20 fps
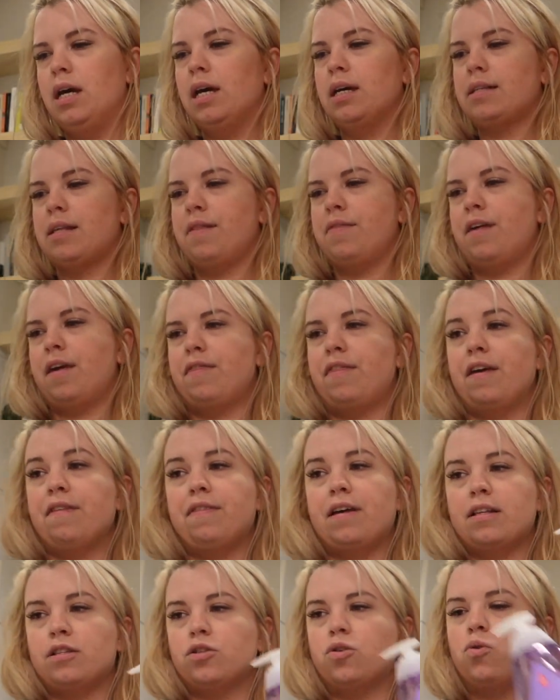because they think
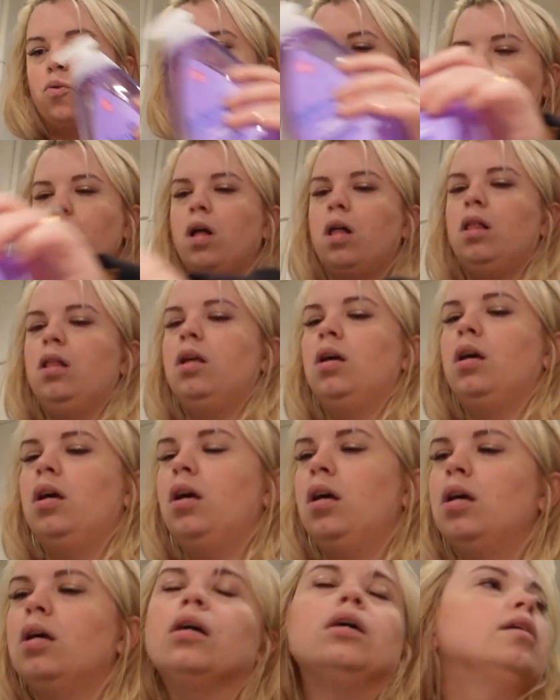that's cool.
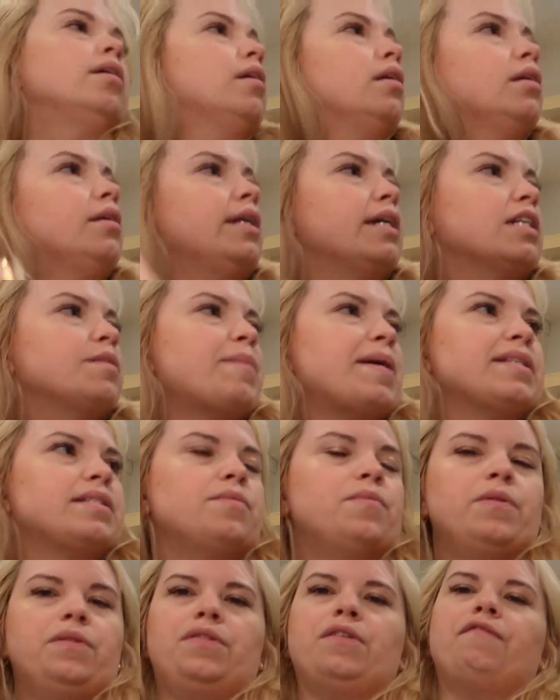Nick's
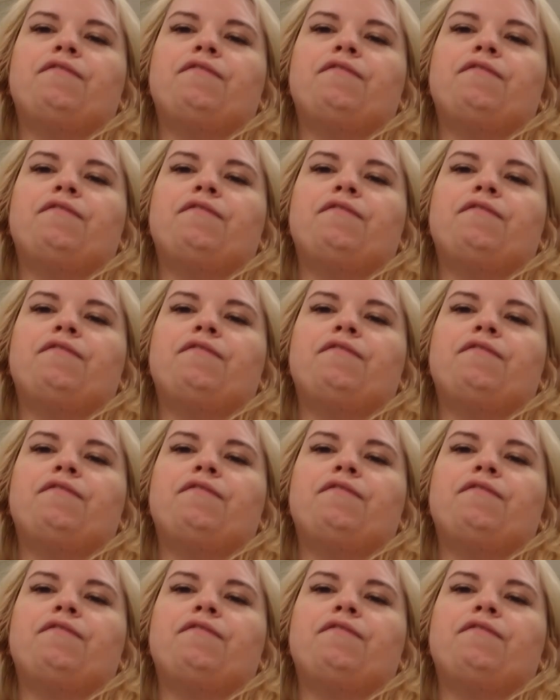messing with the